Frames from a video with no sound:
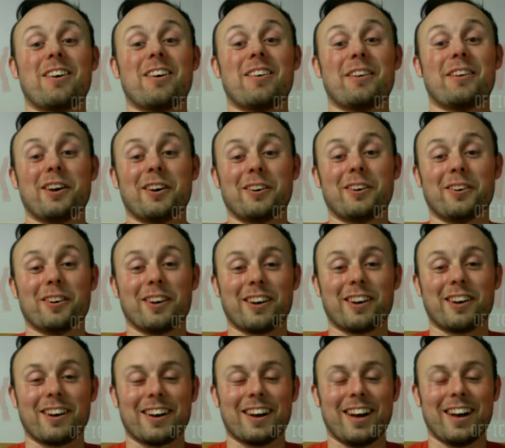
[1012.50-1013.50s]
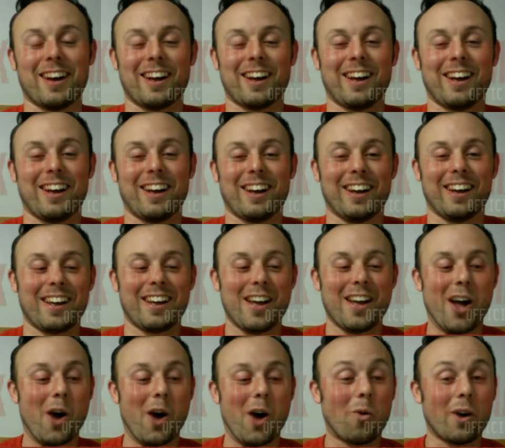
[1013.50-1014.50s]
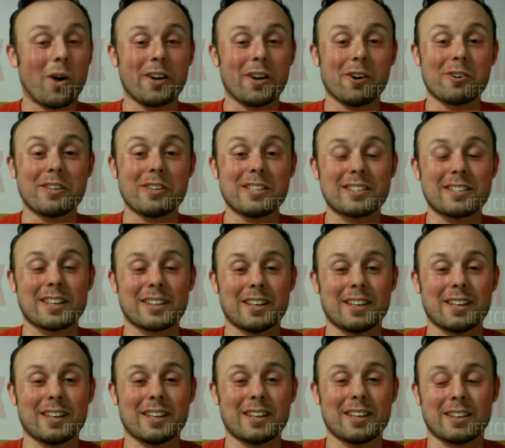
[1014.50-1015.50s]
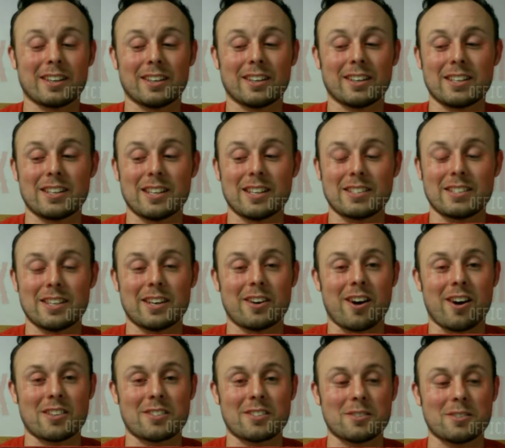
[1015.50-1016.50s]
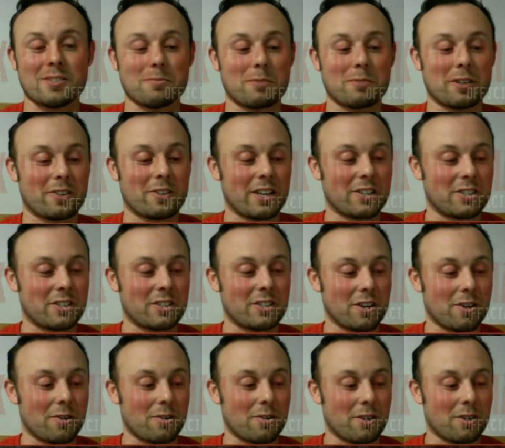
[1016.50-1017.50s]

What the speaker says: no! Well, I know he's got that. He has that awesome internet show.